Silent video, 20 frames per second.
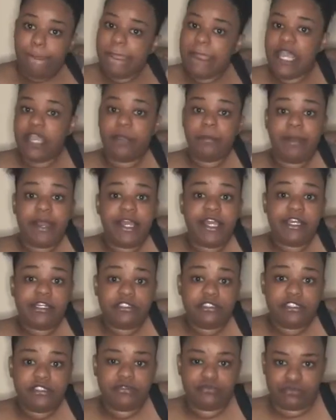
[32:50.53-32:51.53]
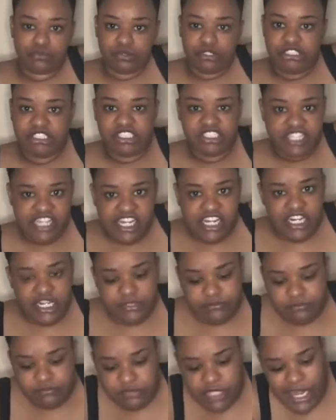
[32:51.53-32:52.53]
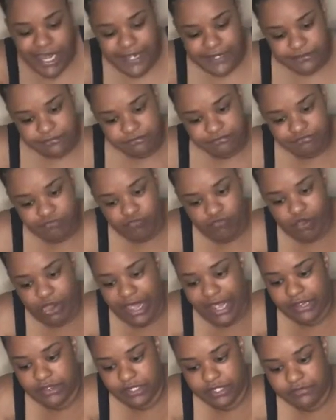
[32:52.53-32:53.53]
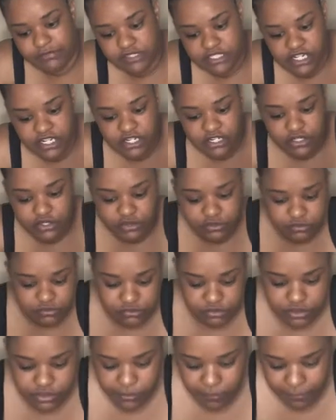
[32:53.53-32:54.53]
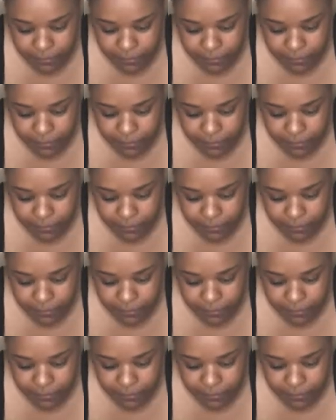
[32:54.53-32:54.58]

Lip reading: everybody else was skinny. Like, I love skinny dudes.